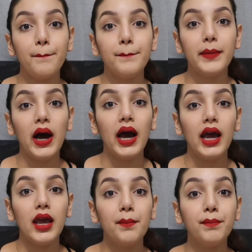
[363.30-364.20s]

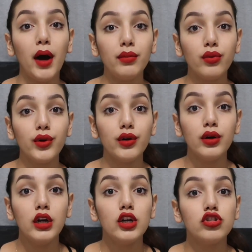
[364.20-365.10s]
my Mamaroo.
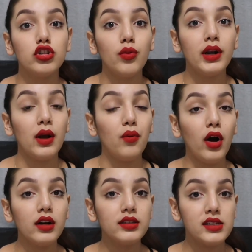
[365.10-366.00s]
So when I
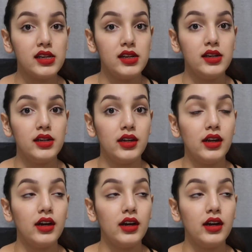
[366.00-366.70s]
walked in,